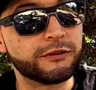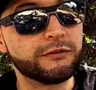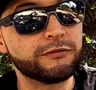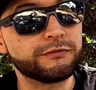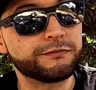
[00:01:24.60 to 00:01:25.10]

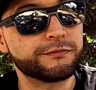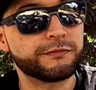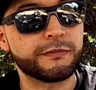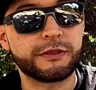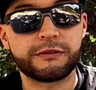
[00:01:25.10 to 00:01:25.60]
So,
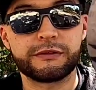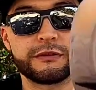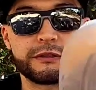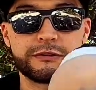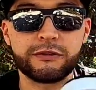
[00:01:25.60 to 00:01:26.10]

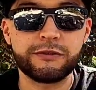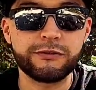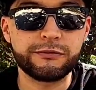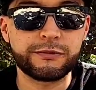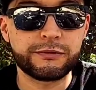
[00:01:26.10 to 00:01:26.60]
select
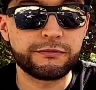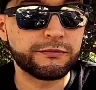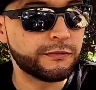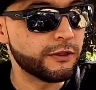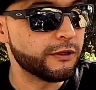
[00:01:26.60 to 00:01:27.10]
Jerry, let
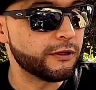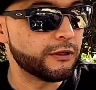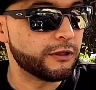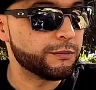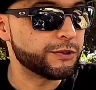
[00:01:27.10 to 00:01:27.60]

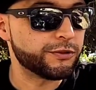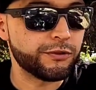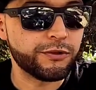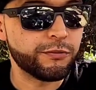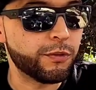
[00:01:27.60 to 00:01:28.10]
me
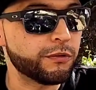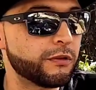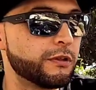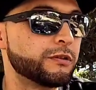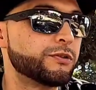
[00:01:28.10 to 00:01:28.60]
show you
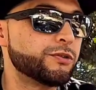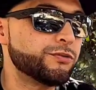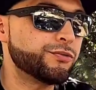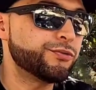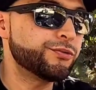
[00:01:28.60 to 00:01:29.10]
both of the
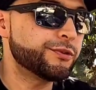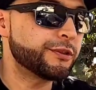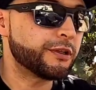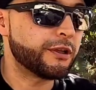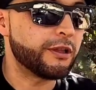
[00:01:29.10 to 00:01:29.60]
shoes
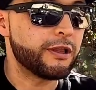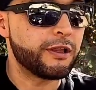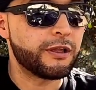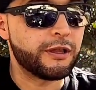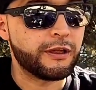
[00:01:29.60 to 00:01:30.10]

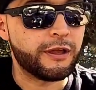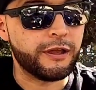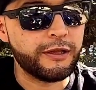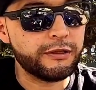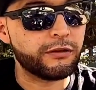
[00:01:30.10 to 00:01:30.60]

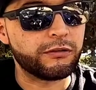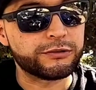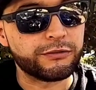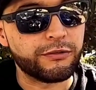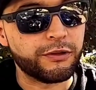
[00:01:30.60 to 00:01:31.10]
and
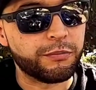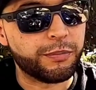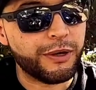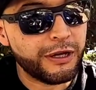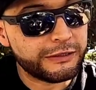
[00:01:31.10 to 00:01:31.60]
also the
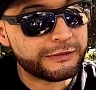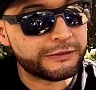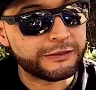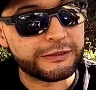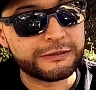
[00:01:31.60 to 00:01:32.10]

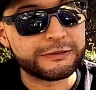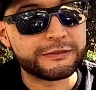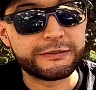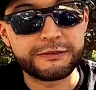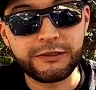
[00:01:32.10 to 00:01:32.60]
box is
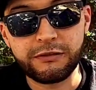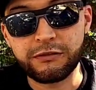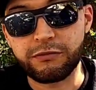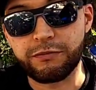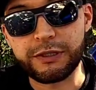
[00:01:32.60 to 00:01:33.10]

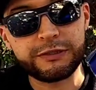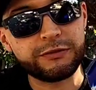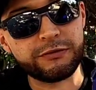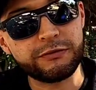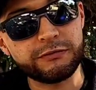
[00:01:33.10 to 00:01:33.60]
still
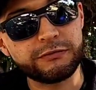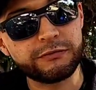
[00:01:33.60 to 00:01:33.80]
original